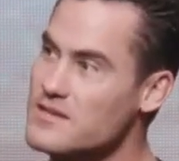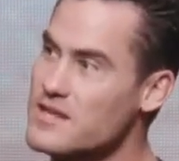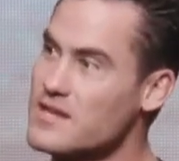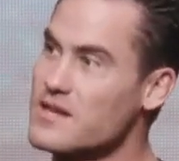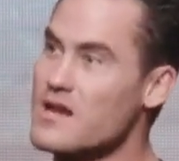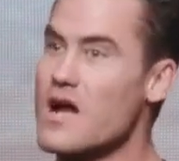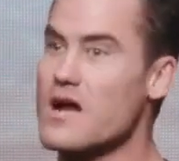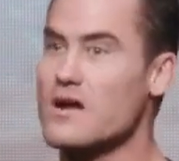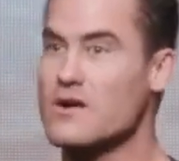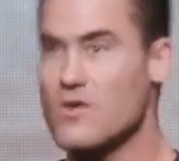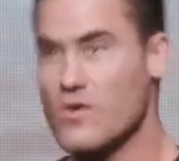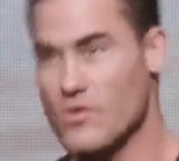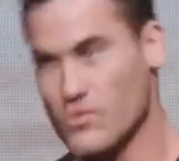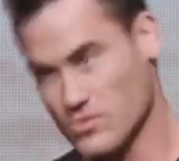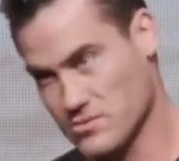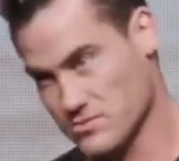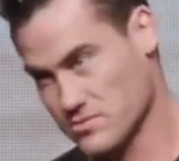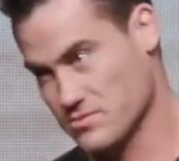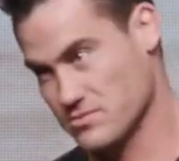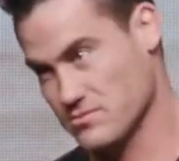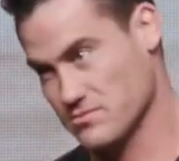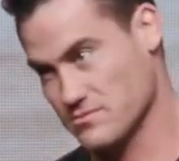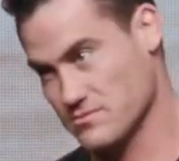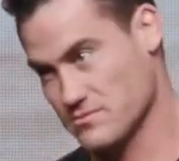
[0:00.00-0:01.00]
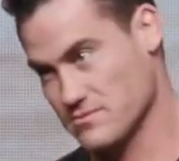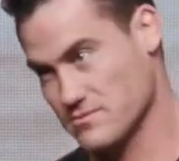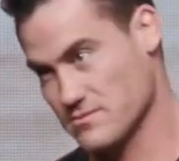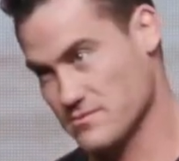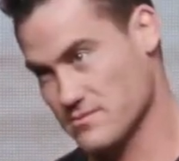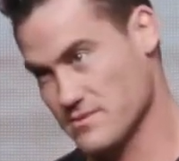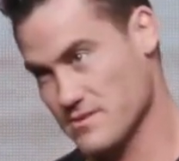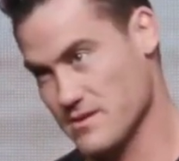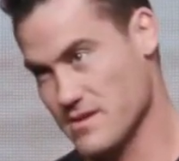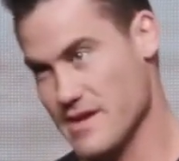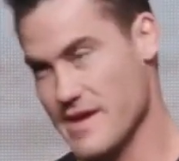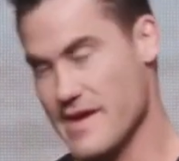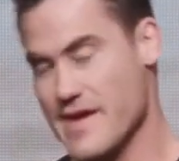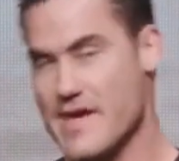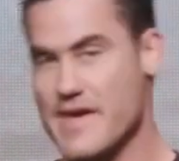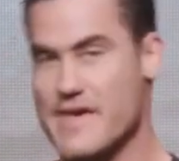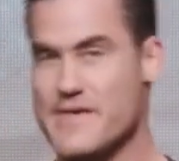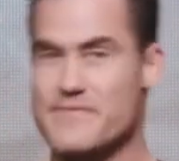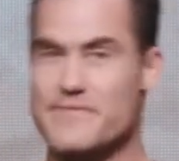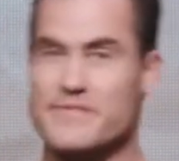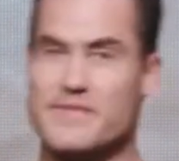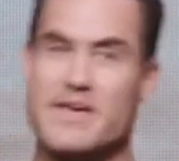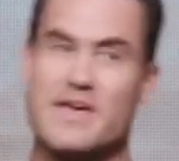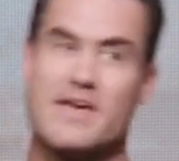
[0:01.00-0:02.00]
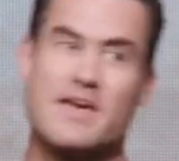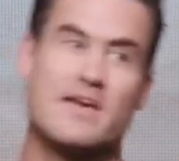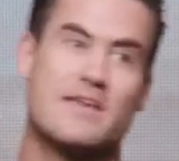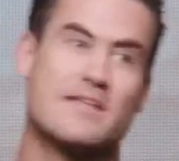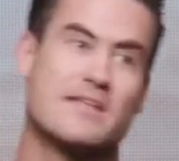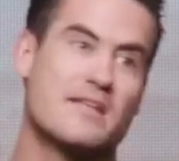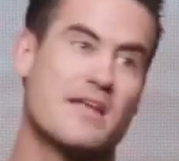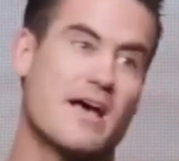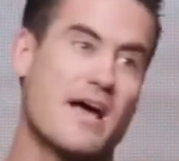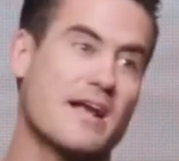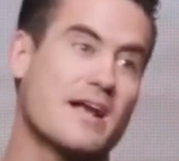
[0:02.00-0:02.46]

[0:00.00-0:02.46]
it got cold. And then I